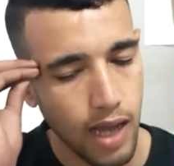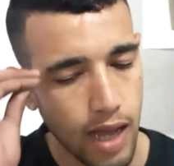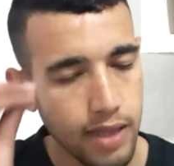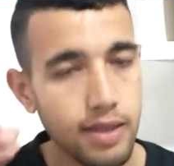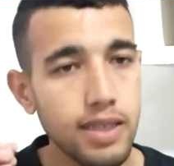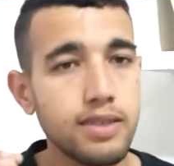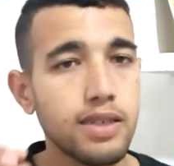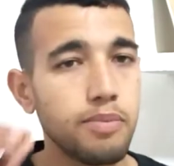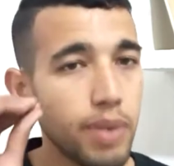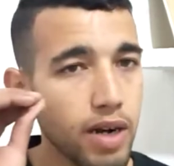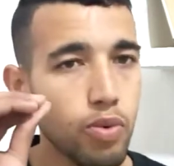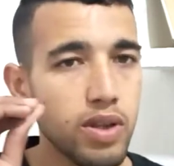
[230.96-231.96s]
This,
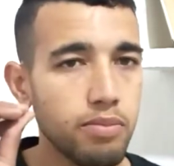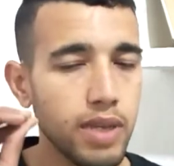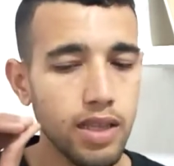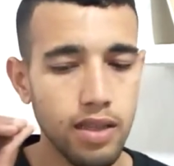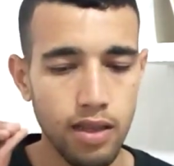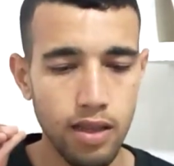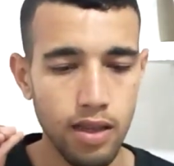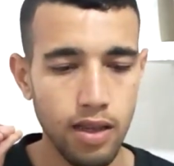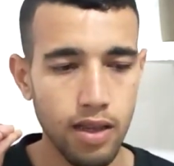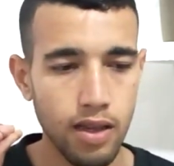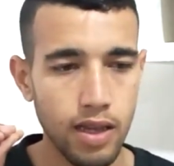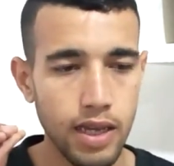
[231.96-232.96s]
bear with me,
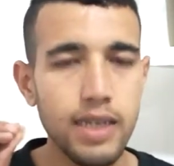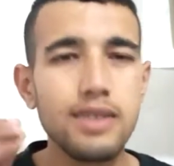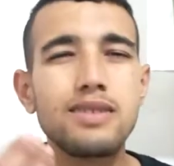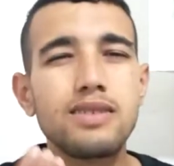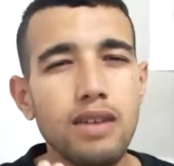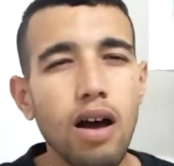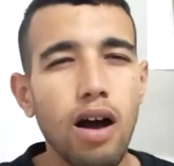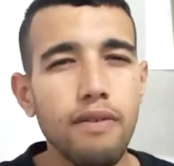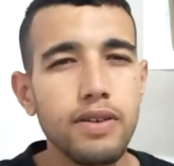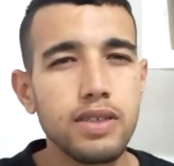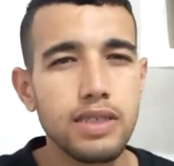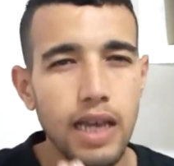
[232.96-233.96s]
it's
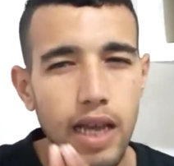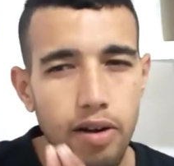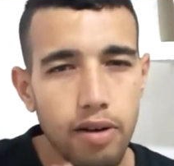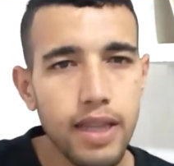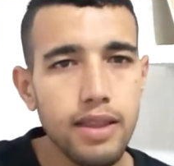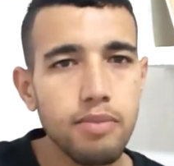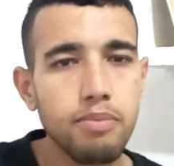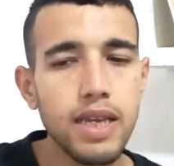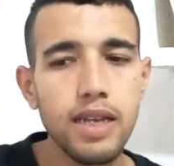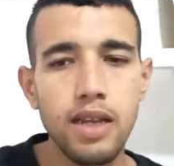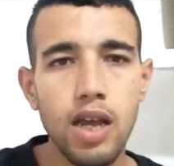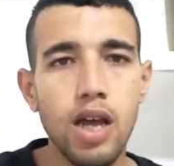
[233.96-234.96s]
obvious. Greed
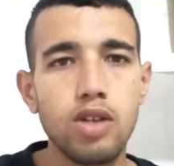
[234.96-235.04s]
means